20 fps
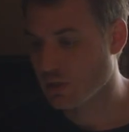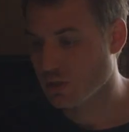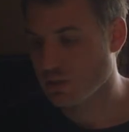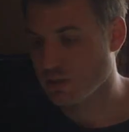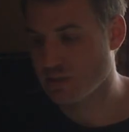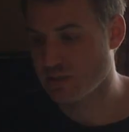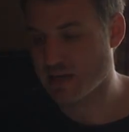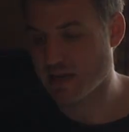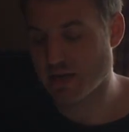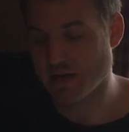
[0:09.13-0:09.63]

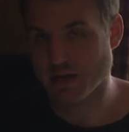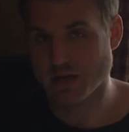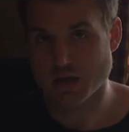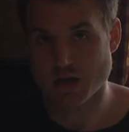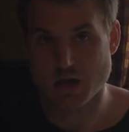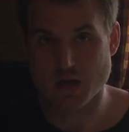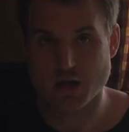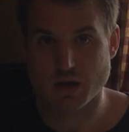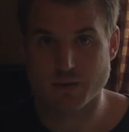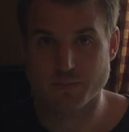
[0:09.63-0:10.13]
setting
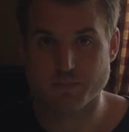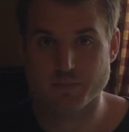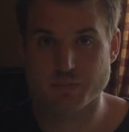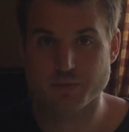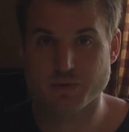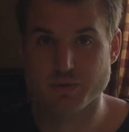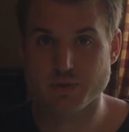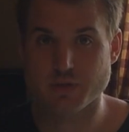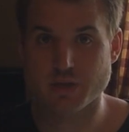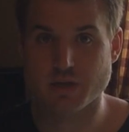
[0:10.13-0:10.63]
up
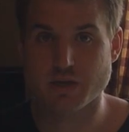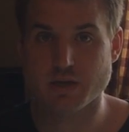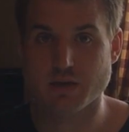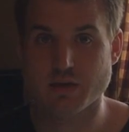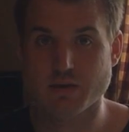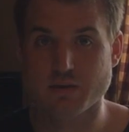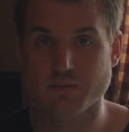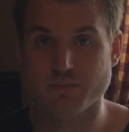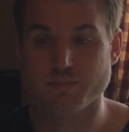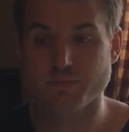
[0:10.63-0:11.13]

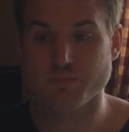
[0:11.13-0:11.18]
the